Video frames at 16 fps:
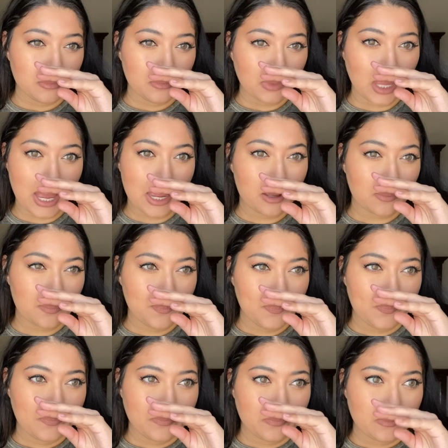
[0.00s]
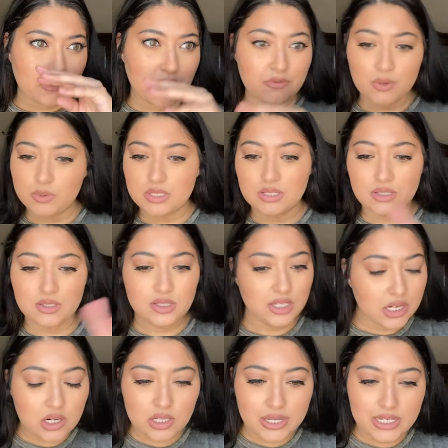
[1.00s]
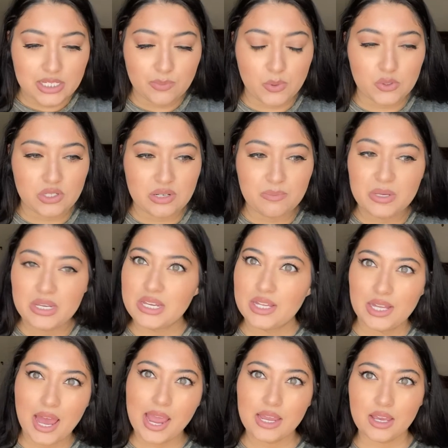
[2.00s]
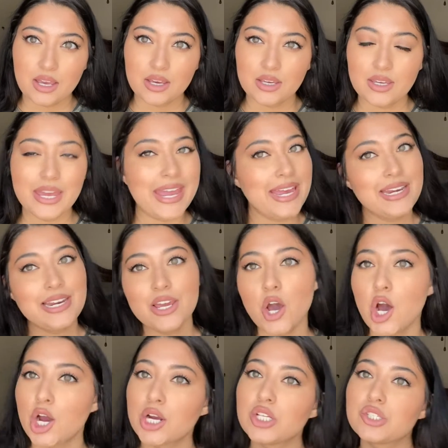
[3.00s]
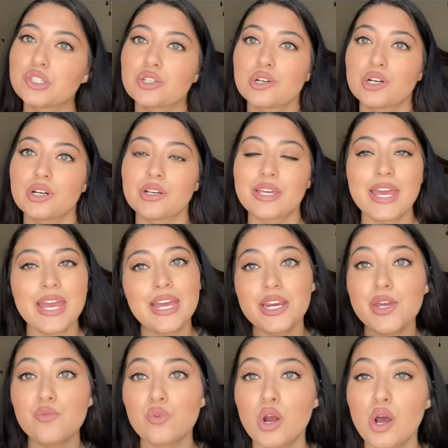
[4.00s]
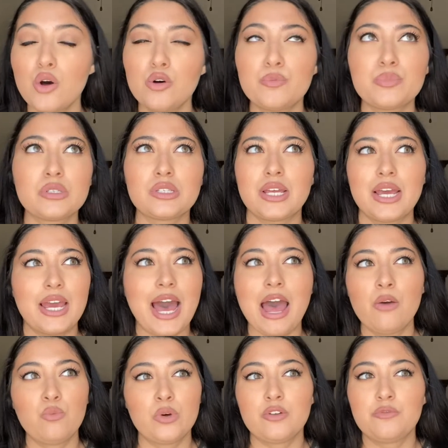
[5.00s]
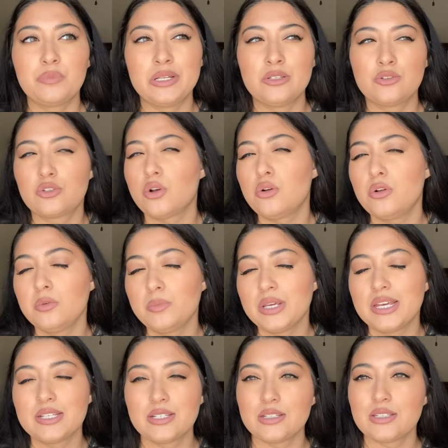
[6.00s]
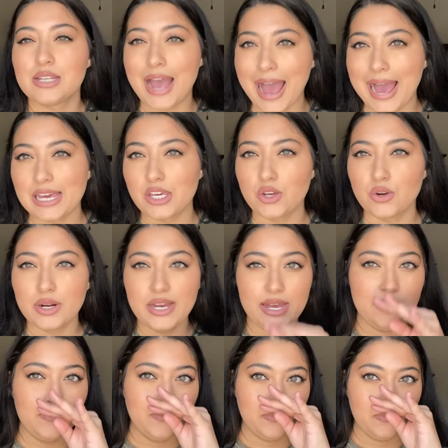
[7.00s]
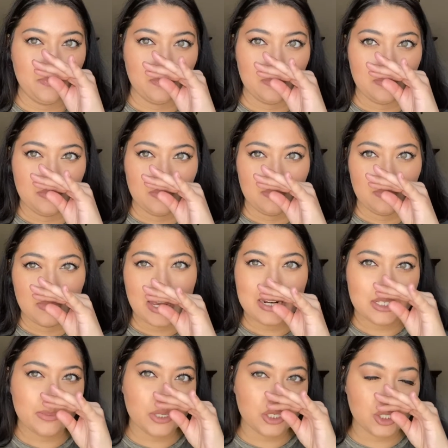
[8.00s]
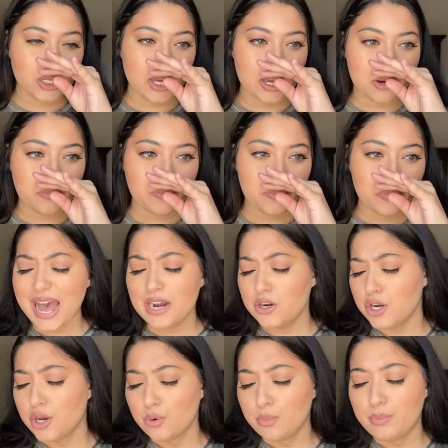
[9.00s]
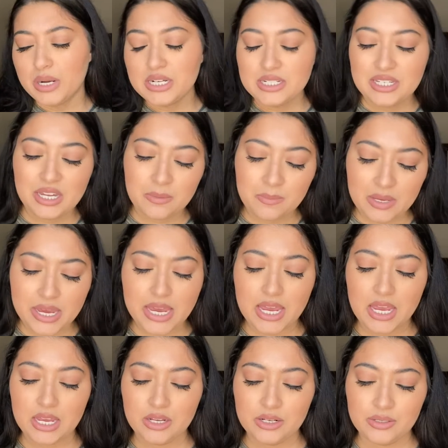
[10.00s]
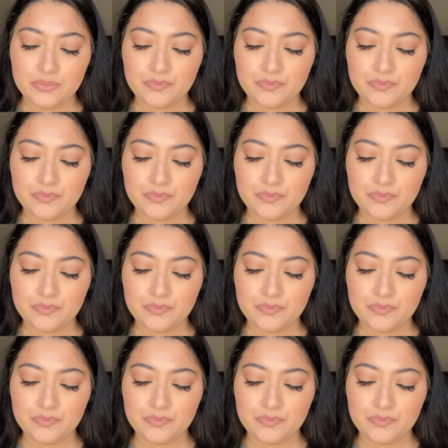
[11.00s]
like if it was literally supposed to be like candy hearts or candy ropes, like, I would have been sold because it's accurate and it smells good. I don't know, but to me,